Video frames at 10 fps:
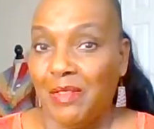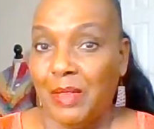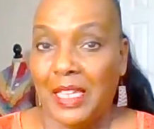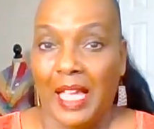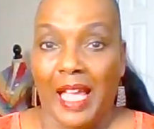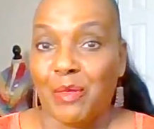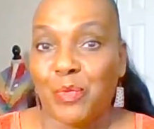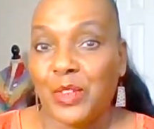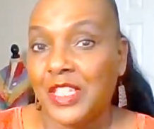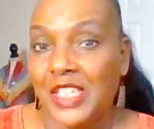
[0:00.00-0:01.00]
of me. I
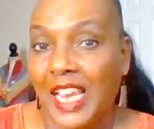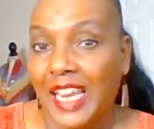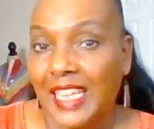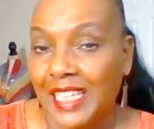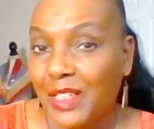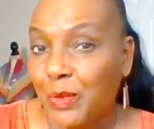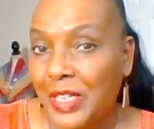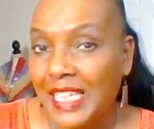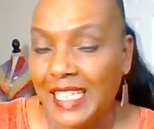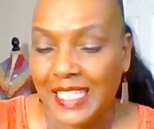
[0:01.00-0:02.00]
appreciate it,
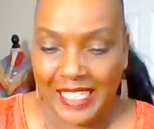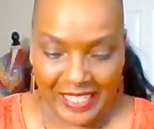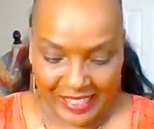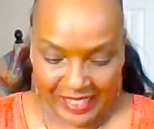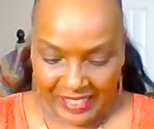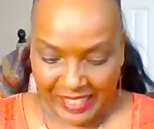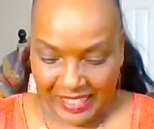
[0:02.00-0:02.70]
Louise.